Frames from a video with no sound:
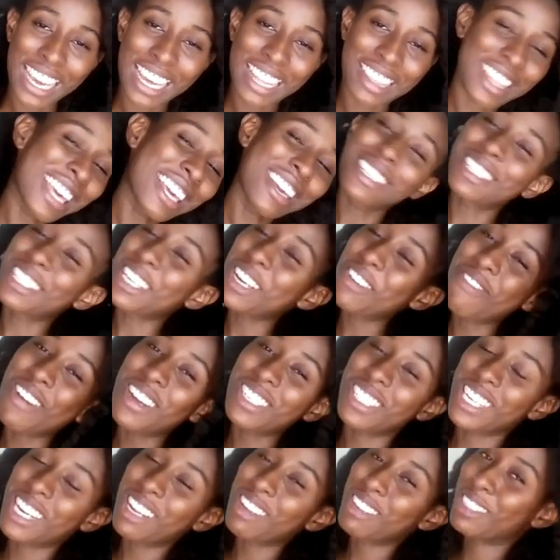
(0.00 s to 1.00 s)

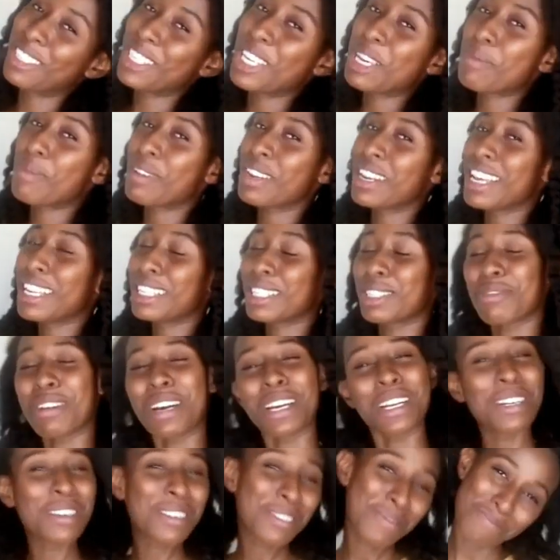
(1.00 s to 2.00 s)
always that
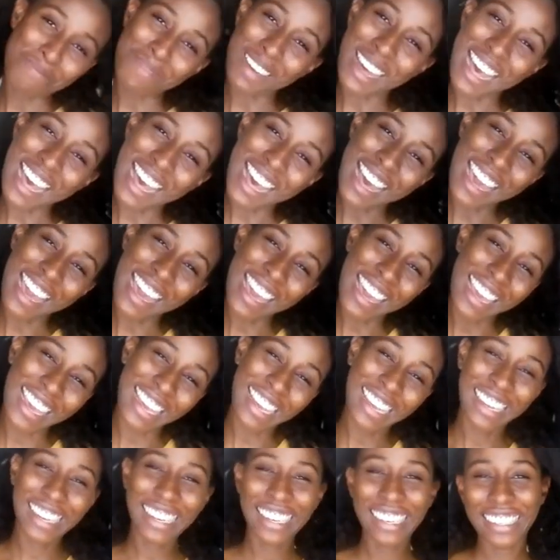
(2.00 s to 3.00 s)
nappy hair
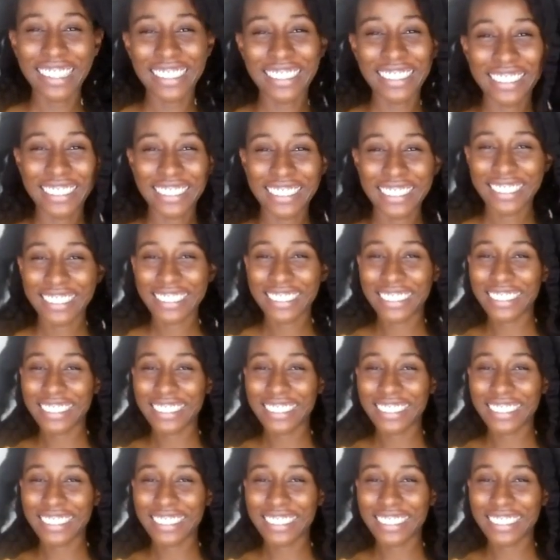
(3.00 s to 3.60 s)
is happy hair.